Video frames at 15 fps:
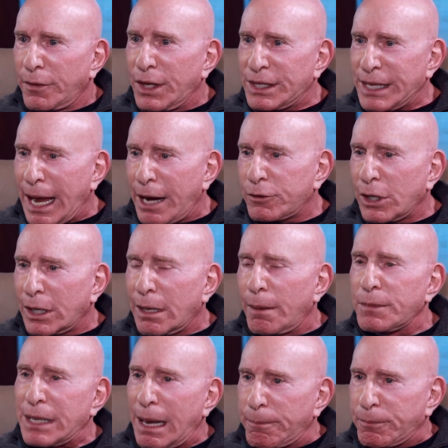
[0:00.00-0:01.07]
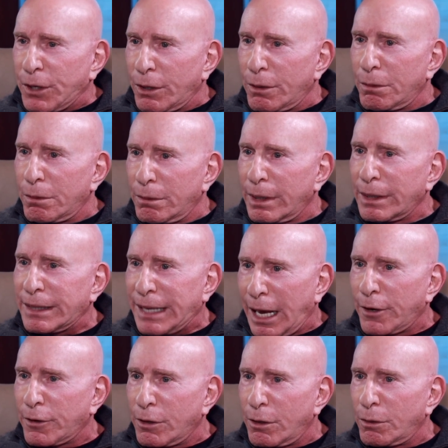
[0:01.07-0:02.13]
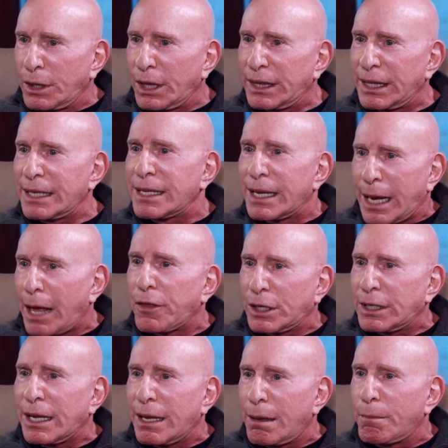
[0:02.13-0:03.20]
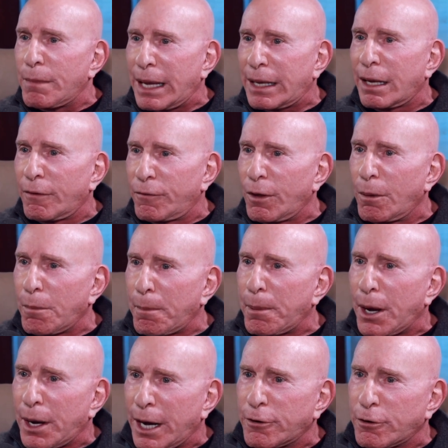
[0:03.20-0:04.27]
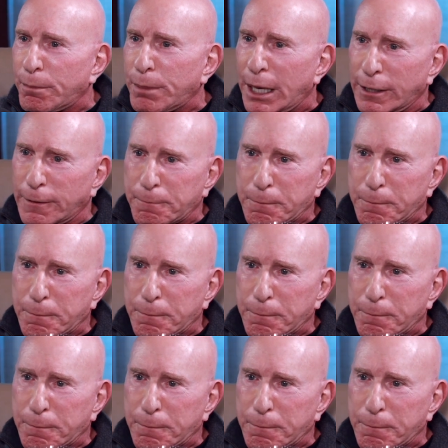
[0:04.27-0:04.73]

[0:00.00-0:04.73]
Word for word: and this actor comes up to you and telling you that there's another team making a film about Hunter Biden.